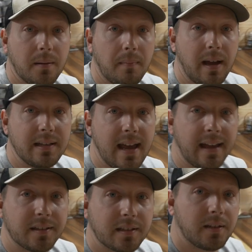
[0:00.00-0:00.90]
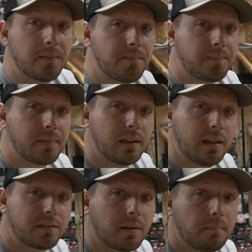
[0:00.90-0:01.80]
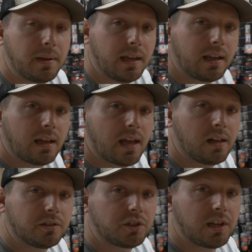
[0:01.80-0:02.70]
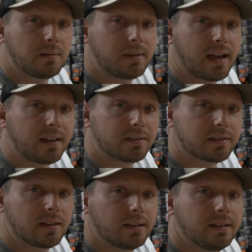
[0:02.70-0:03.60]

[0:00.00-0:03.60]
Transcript: my desk. It's a big L-shaped desk.